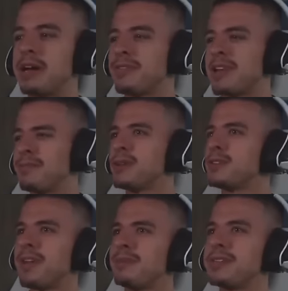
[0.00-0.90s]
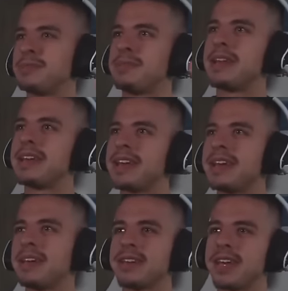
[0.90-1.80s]
But I feel like most families would be like,
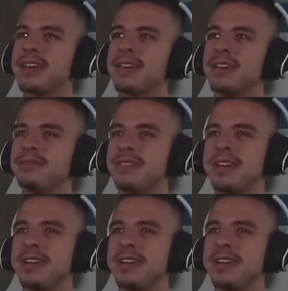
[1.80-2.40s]
yeah, okay, you know,